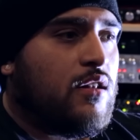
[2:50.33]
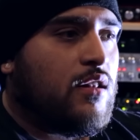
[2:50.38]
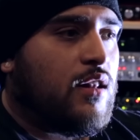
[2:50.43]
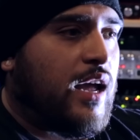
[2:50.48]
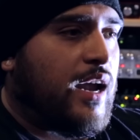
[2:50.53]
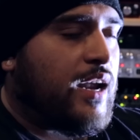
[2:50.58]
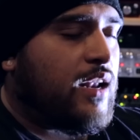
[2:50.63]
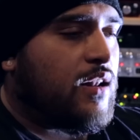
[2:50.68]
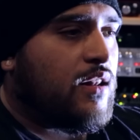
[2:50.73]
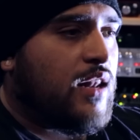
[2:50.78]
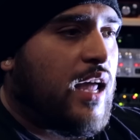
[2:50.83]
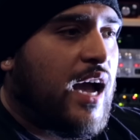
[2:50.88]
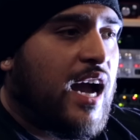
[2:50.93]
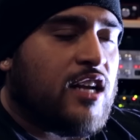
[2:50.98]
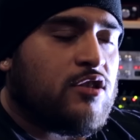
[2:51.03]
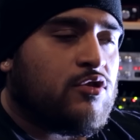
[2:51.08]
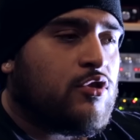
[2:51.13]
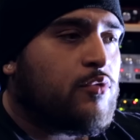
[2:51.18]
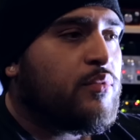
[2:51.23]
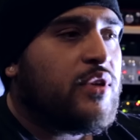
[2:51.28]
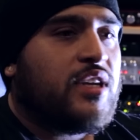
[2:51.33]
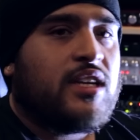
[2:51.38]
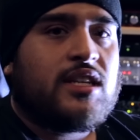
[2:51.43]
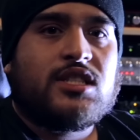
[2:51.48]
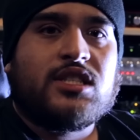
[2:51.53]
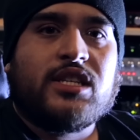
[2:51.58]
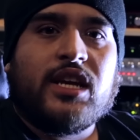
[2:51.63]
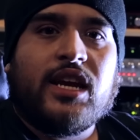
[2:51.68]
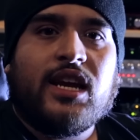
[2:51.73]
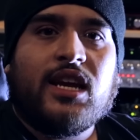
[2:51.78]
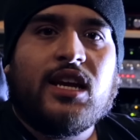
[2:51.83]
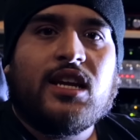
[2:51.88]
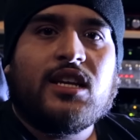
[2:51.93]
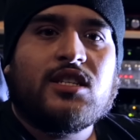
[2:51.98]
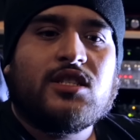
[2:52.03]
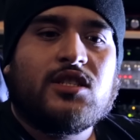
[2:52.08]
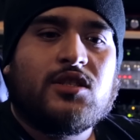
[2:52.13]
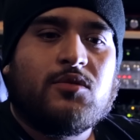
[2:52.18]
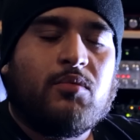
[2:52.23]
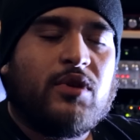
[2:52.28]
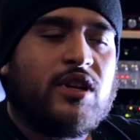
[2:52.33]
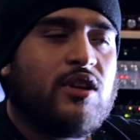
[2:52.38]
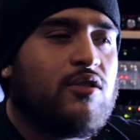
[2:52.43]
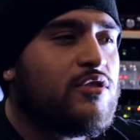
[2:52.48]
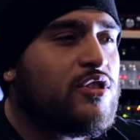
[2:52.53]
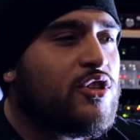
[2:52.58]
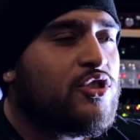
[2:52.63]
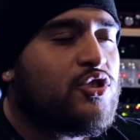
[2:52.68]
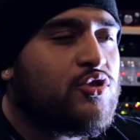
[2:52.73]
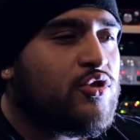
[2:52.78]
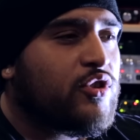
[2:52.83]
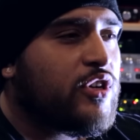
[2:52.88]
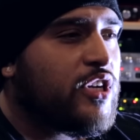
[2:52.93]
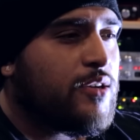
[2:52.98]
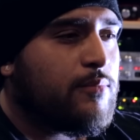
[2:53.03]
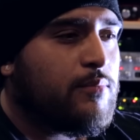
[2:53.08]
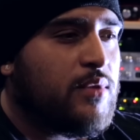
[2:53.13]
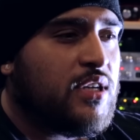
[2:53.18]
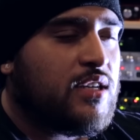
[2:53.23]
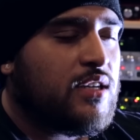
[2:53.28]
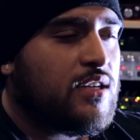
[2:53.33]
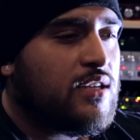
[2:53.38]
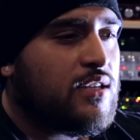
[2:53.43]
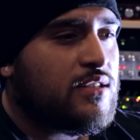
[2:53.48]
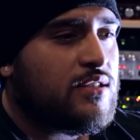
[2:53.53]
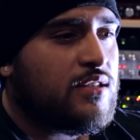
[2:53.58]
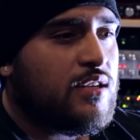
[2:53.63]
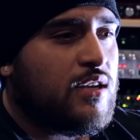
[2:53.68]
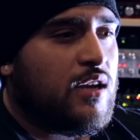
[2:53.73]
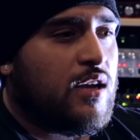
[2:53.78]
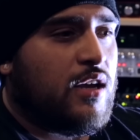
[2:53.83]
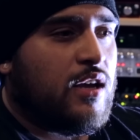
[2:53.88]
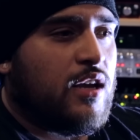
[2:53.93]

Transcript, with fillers: like lives were being changed. But it was a trip because